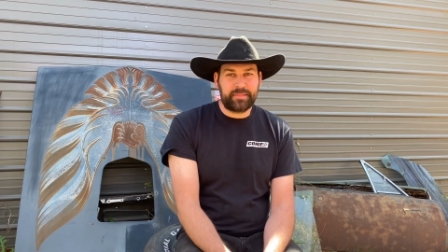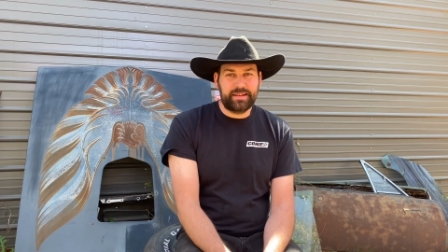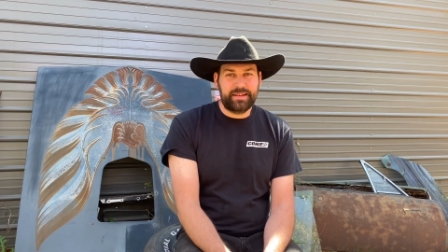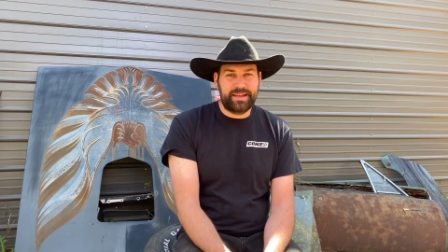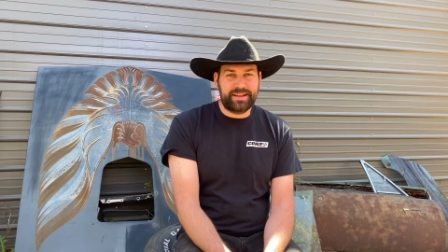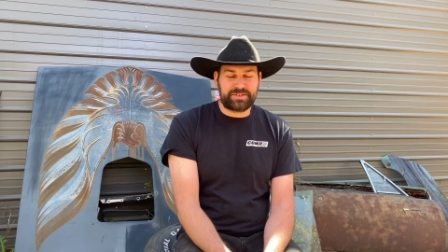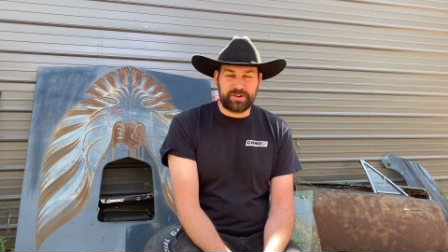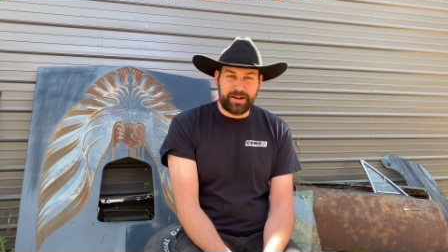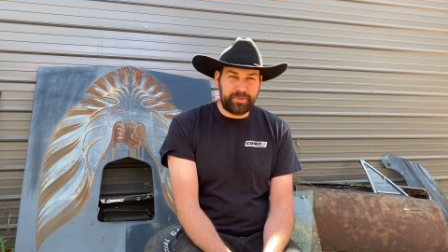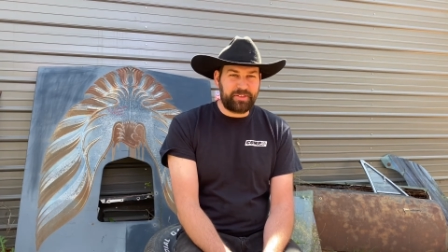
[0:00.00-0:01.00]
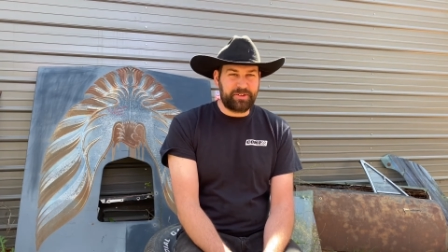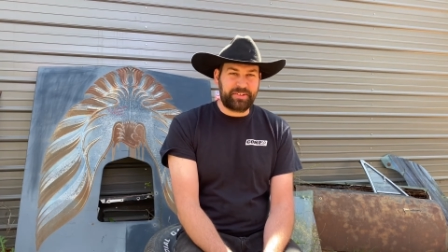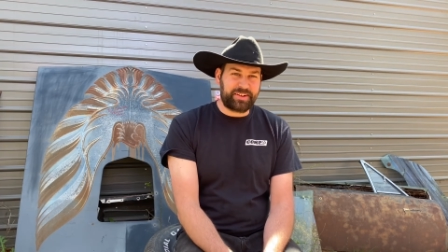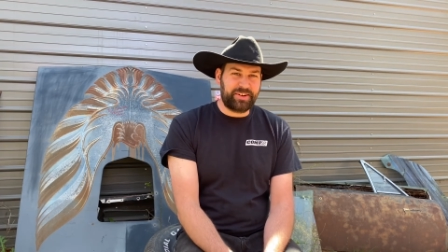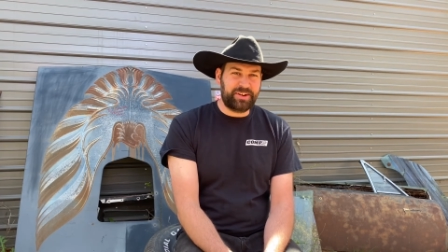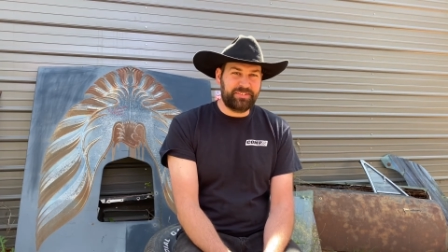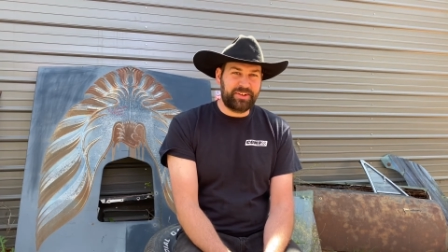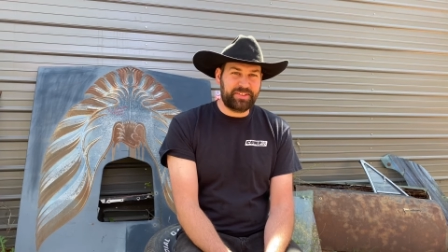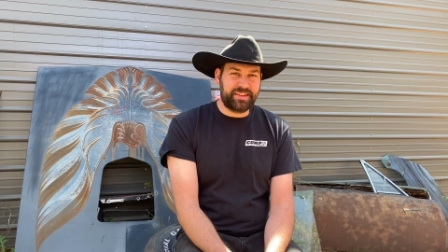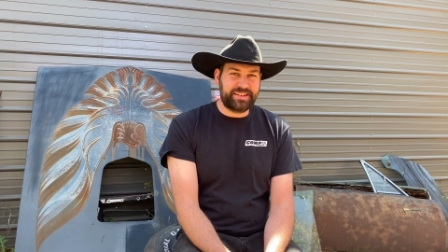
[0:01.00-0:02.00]
He had his grandmother in the car, of all
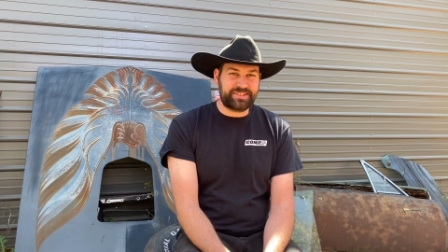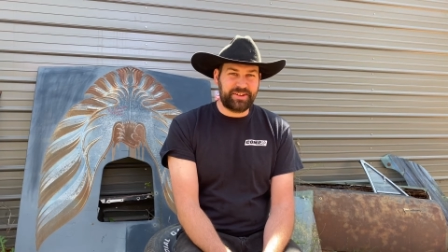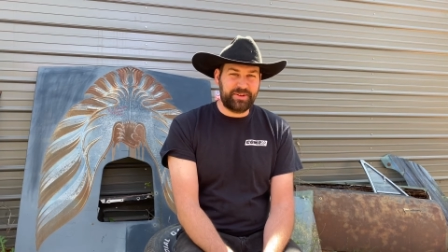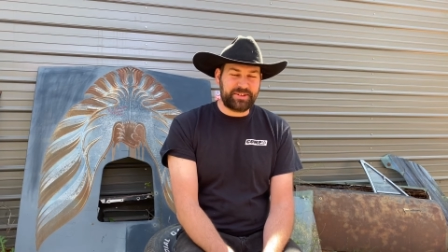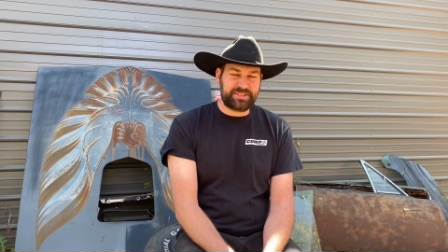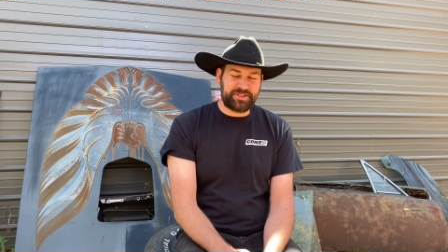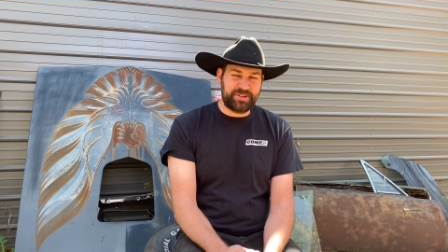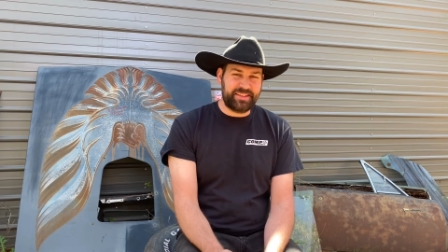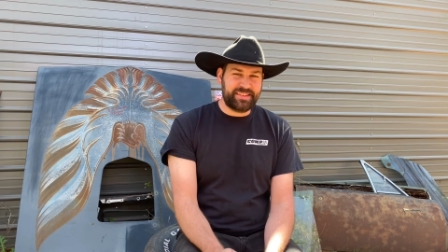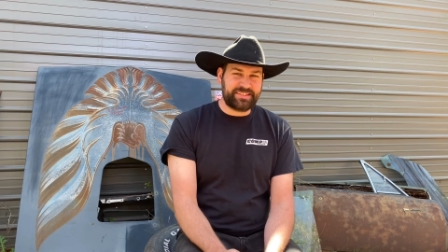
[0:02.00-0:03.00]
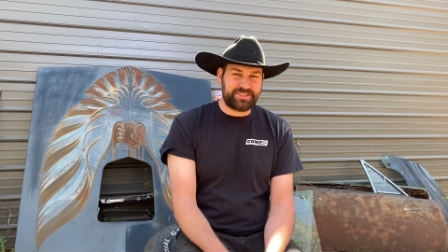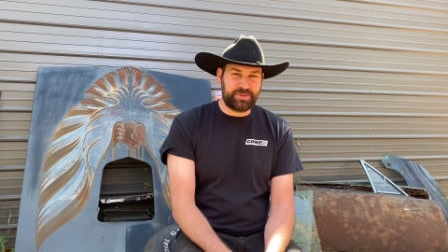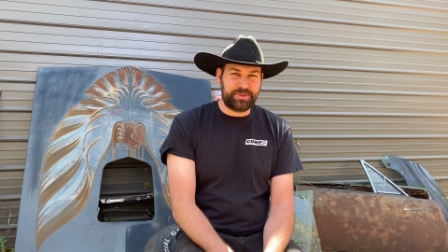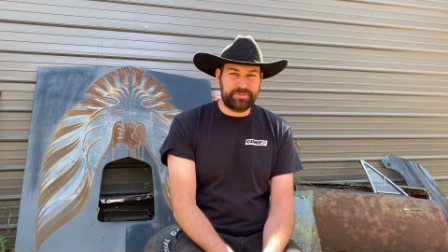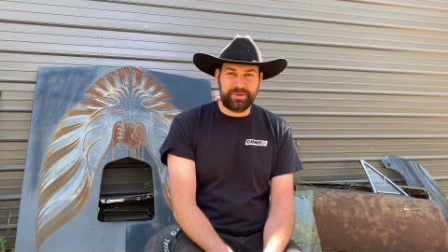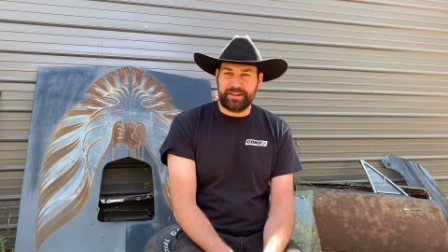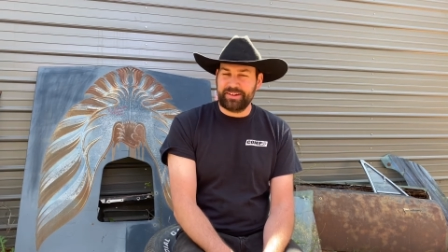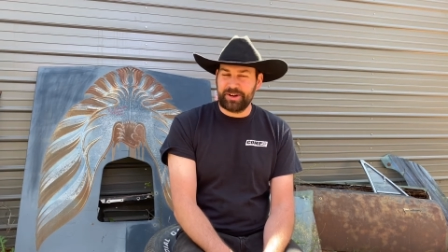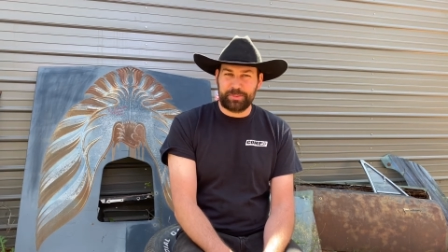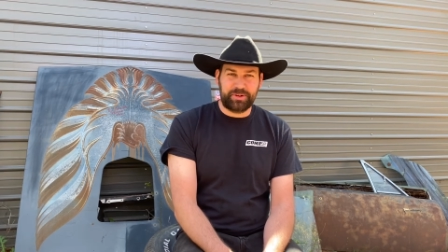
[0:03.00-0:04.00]
things, so he wasn't doing anything stupid, but
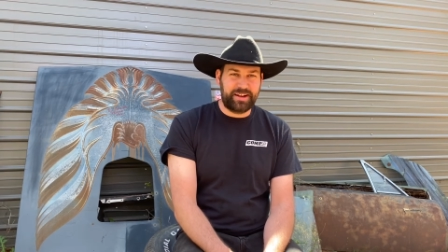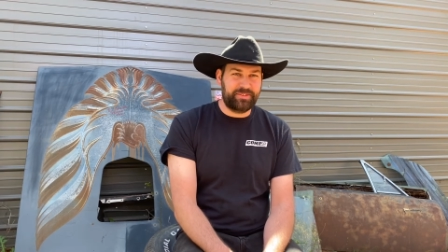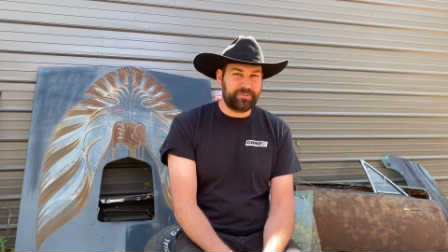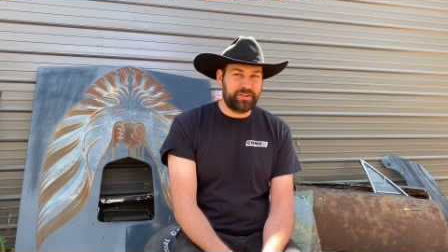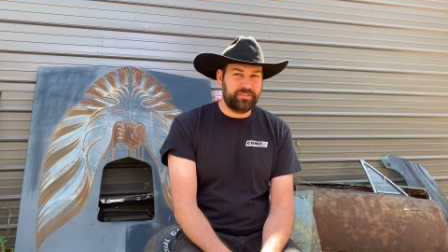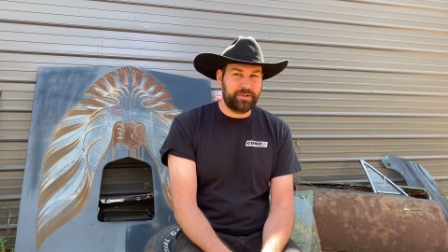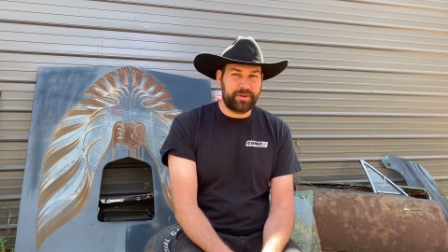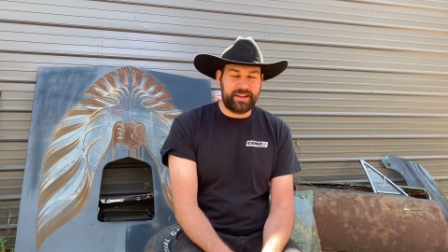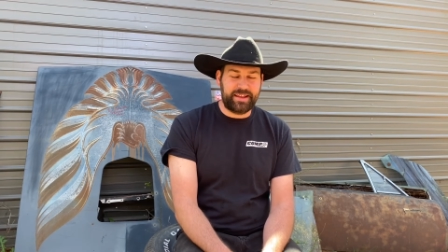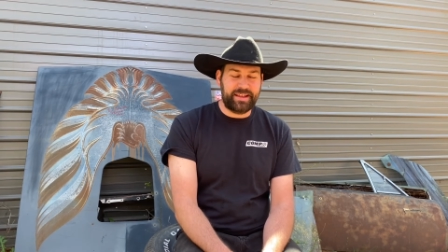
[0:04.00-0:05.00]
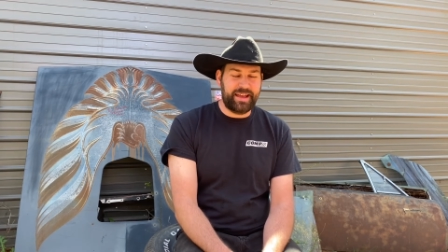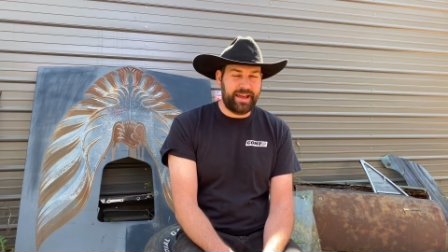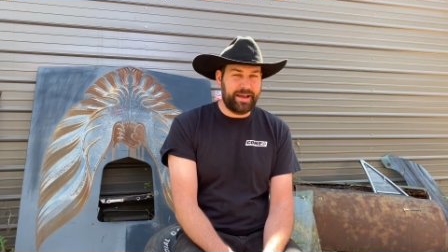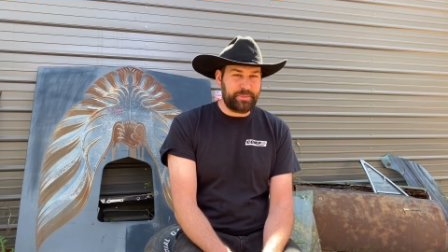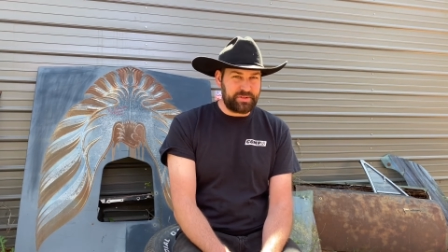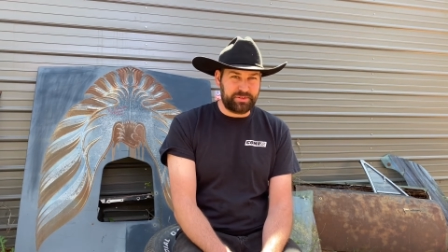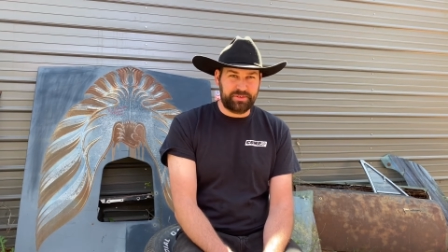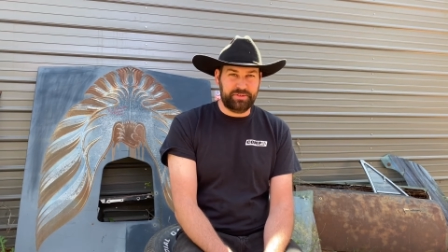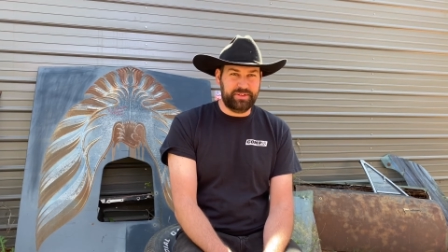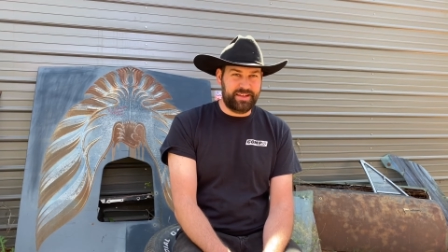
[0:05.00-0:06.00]
car pulled out in front of him, and he
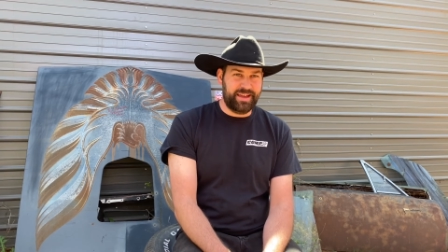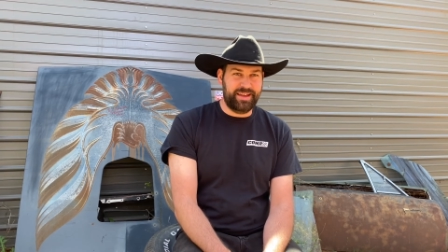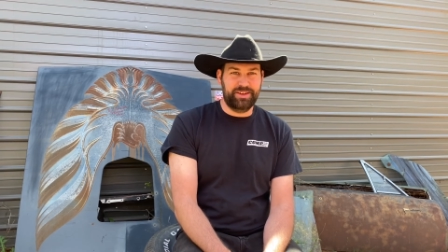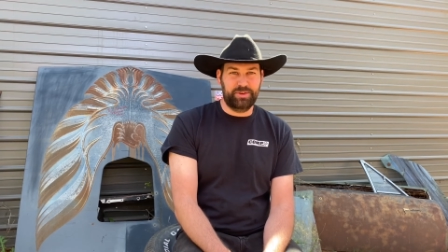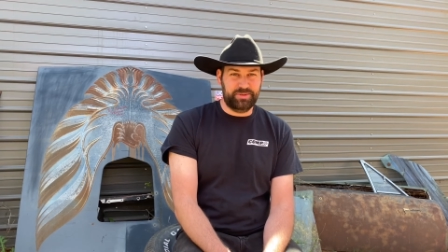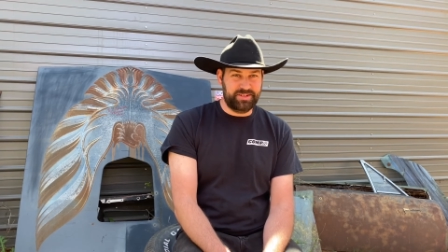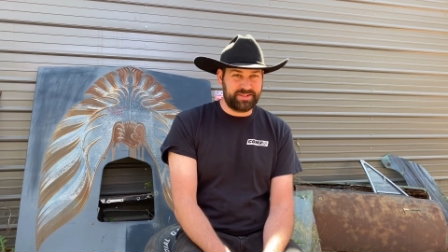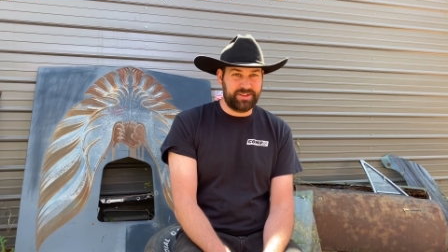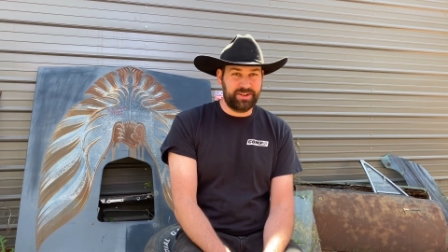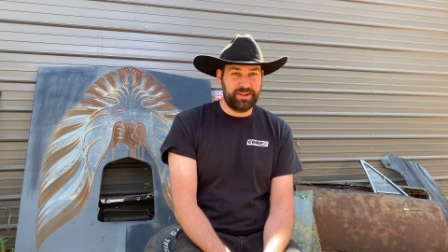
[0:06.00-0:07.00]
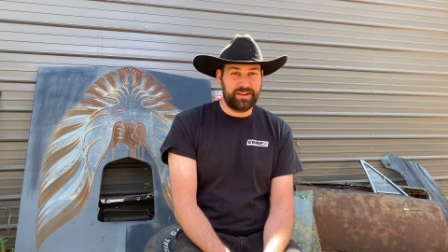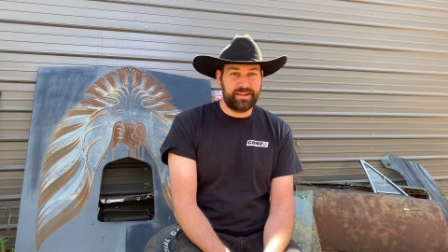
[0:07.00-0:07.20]
absolutely KO'd this car.